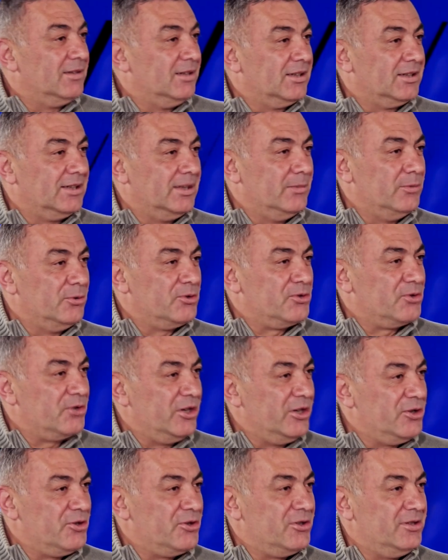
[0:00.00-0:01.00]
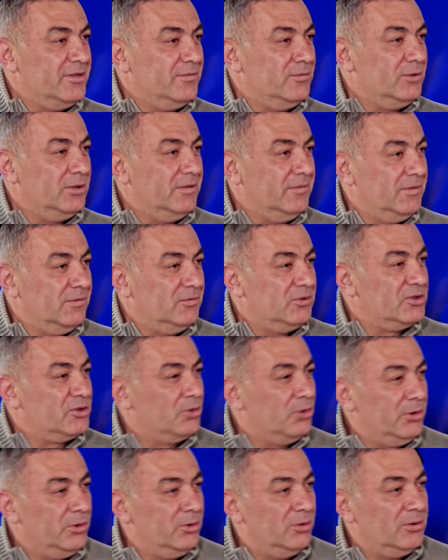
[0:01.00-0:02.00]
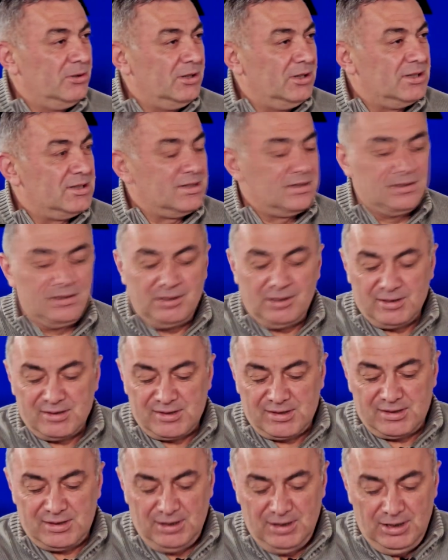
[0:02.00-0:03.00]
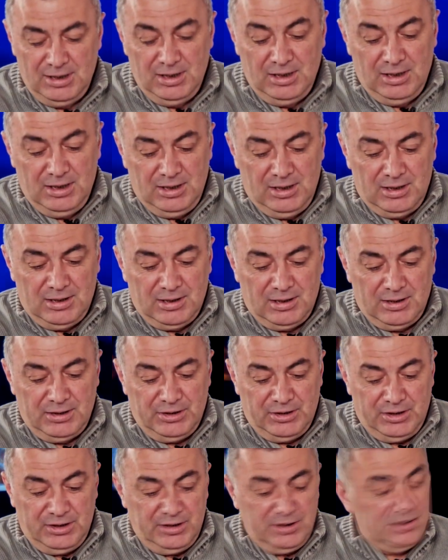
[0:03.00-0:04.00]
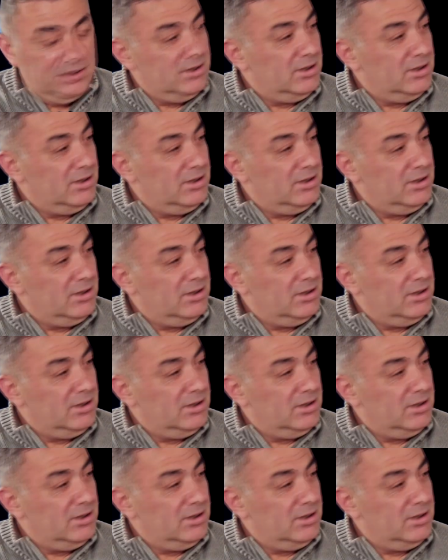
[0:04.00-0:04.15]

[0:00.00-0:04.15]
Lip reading: like demonstration, whatever was going on last year.